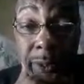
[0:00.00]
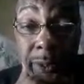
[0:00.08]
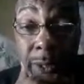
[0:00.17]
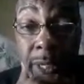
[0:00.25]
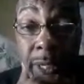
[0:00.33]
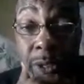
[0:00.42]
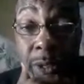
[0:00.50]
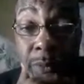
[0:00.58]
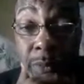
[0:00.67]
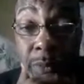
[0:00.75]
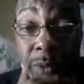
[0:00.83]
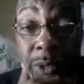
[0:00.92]
so that you
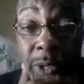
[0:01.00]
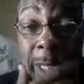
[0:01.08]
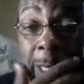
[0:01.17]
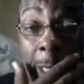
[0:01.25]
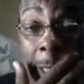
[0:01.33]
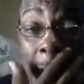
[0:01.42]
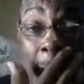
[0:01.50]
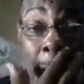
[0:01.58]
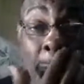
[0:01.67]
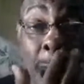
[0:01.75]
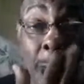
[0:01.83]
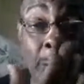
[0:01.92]
can get all
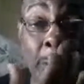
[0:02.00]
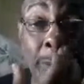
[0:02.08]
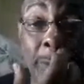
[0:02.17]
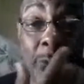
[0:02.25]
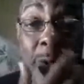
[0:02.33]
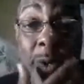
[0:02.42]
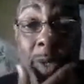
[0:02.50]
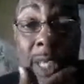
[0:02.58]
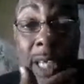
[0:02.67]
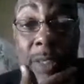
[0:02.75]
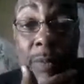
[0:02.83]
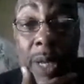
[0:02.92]
those simple words
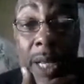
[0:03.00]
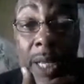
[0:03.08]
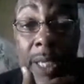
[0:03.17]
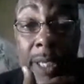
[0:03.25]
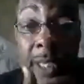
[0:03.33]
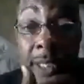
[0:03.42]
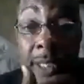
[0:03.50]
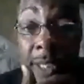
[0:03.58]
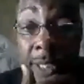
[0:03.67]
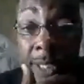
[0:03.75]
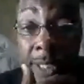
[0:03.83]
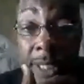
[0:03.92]
out your mind that
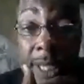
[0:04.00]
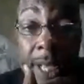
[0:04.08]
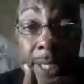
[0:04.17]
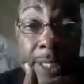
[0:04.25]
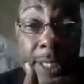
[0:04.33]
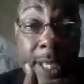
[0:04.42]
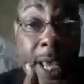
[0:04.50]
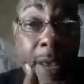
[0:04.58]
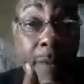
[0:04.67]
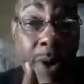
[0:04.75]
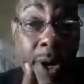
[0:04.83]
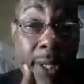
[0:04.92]
this guy's a
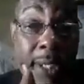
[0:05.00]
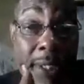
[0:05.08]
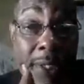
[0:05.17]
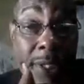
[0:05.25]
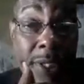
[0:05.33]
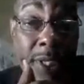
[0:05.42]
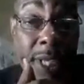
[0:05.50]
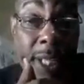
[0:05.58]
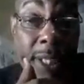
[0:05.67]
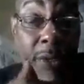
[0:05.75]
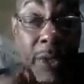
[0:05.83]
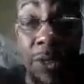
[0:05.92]
scam artist. This like
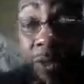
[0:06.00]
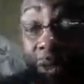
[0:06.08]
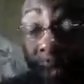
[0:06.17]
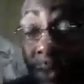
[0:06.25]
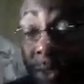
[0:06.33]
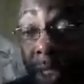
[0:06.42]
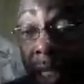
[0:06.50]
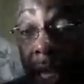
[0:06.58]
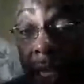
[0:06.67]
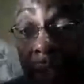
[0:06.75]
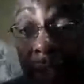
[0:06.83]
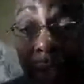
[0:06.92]
you don't see that
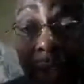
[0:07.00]
here,